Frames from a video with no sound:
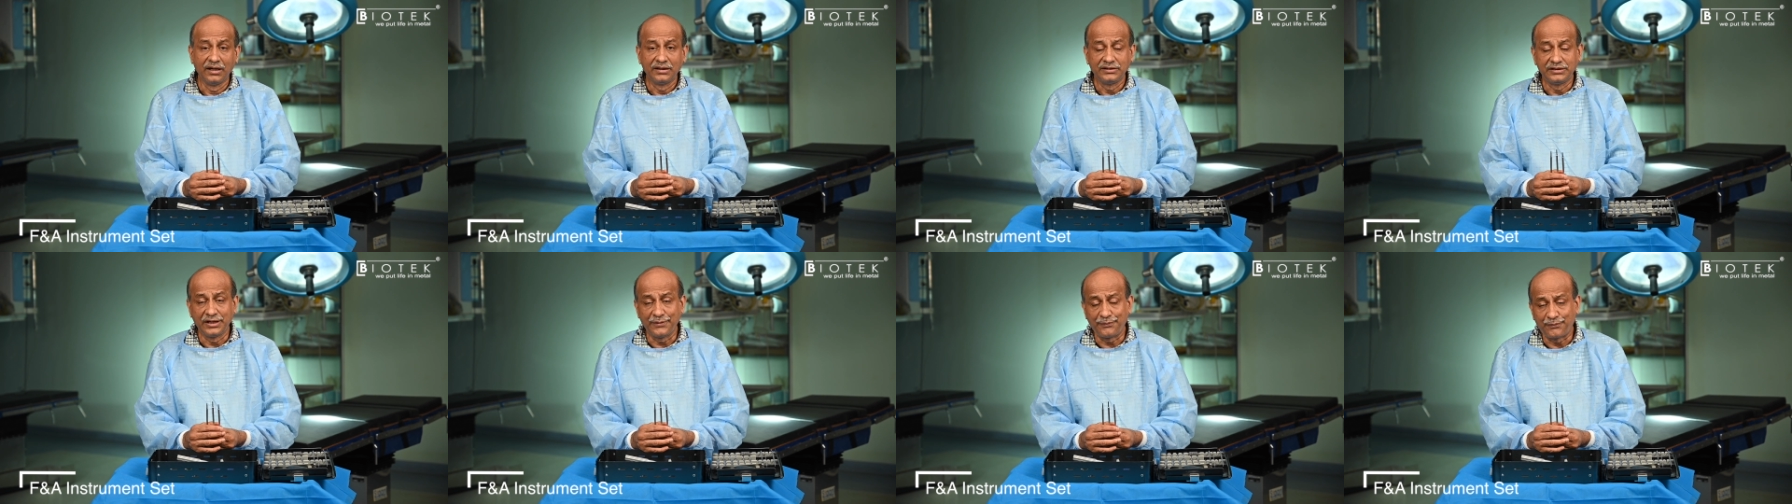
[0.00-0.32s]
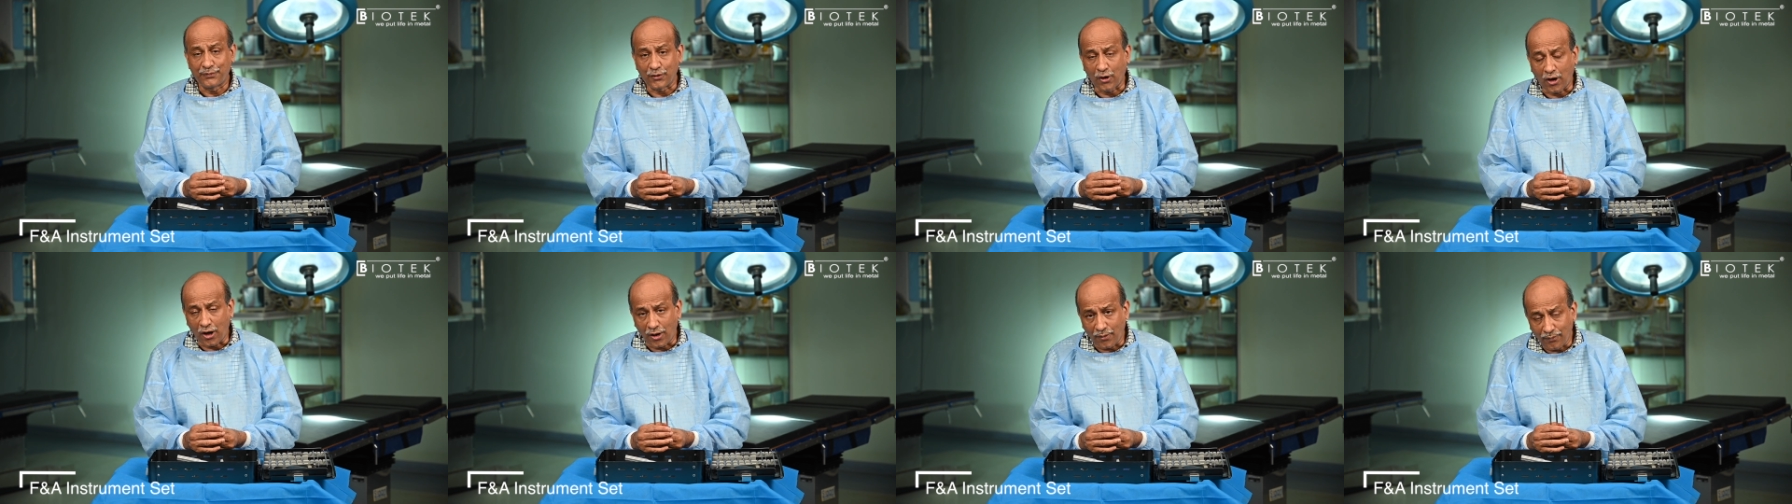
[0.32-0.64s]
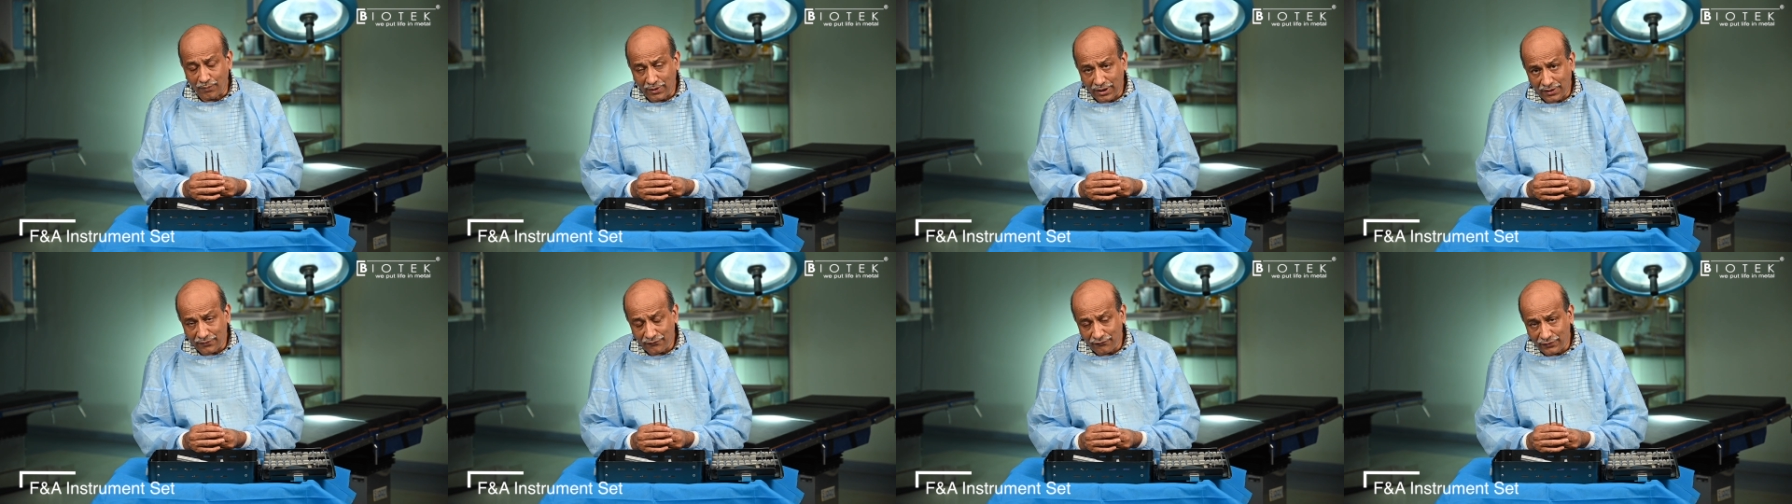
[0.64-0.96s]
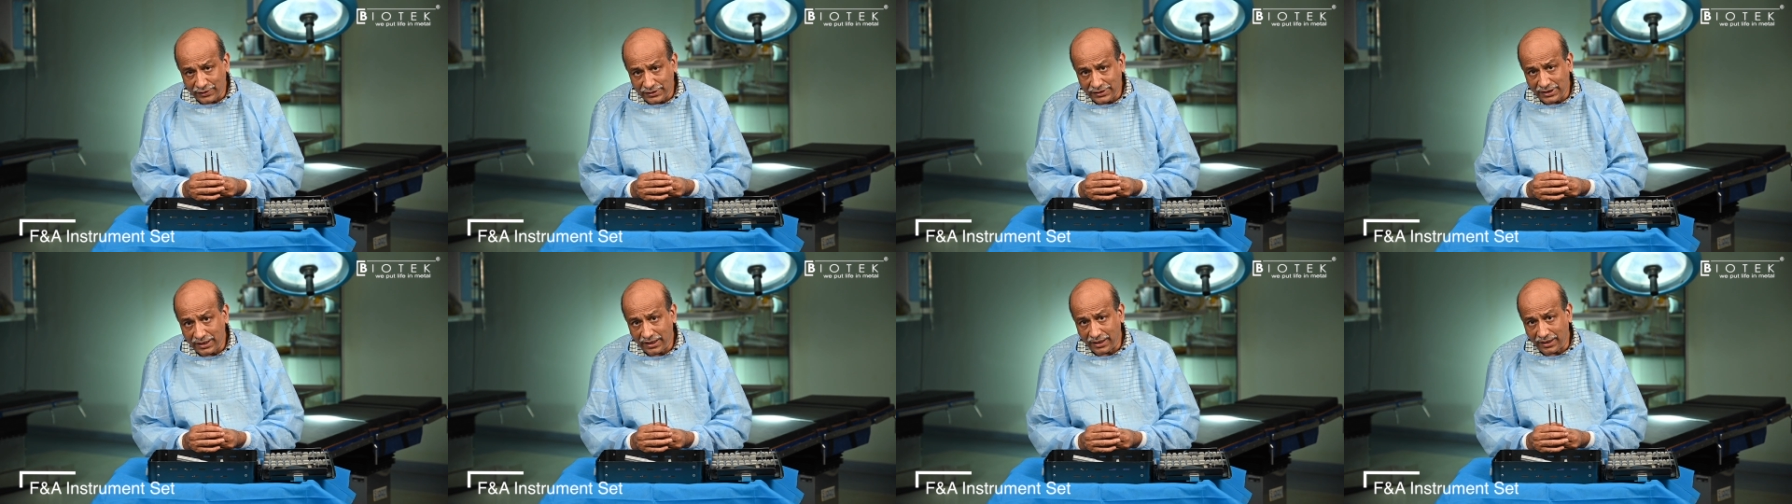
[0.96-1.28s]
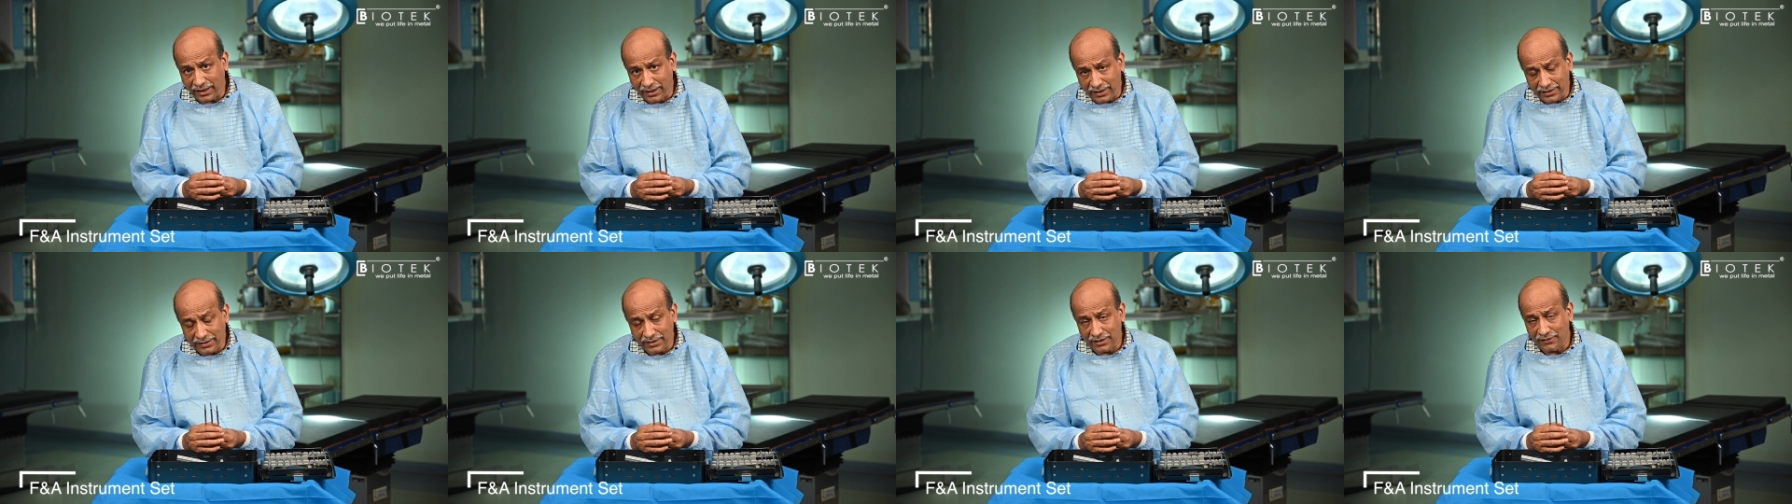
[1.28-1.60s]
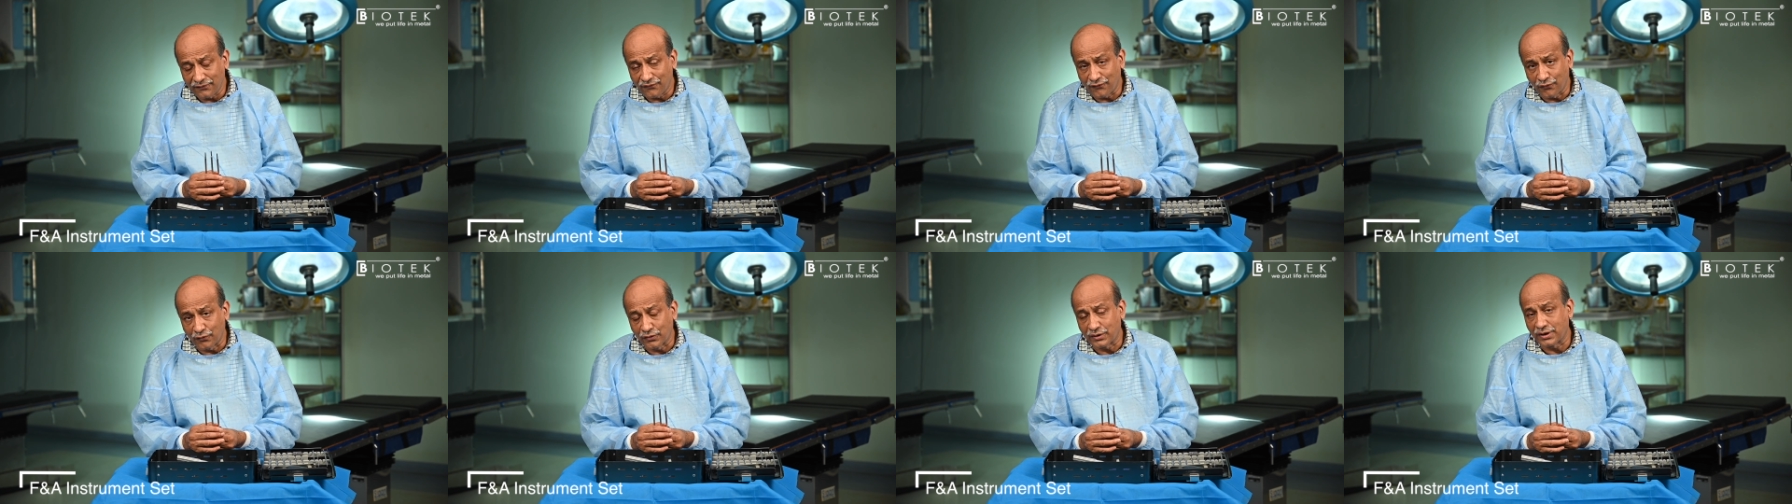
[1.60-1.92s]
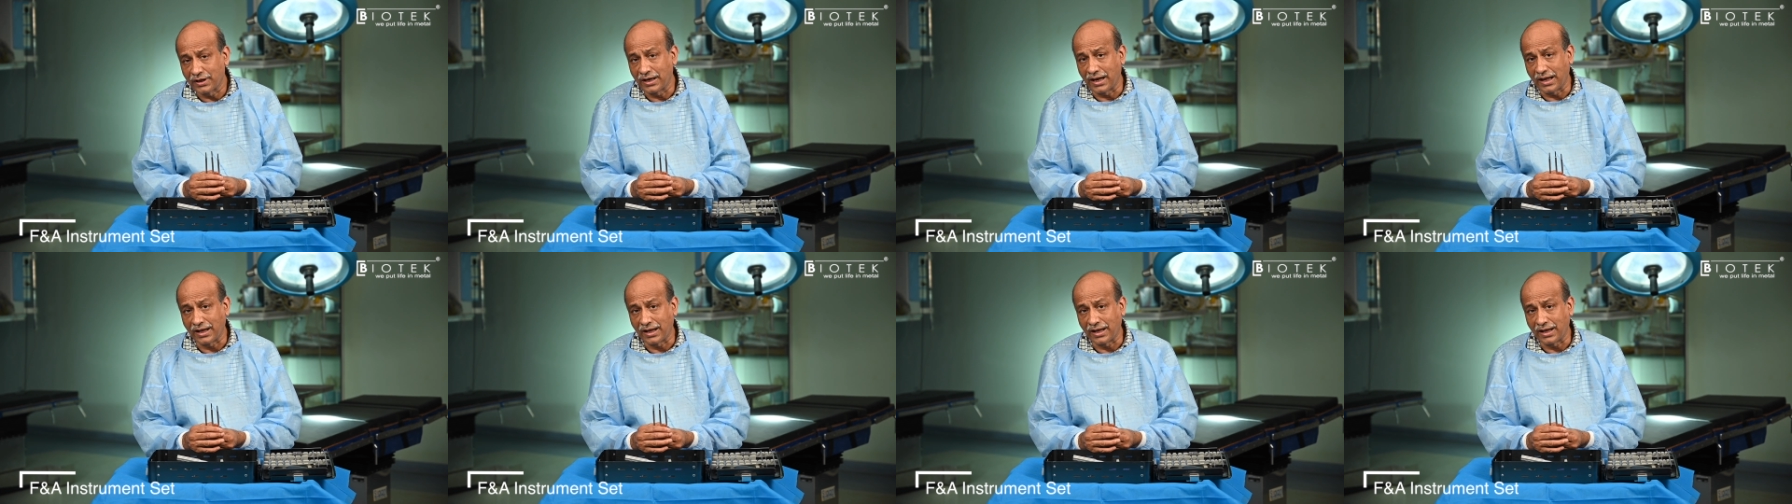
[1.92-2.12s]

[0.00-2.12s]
The problem with the Indian foot and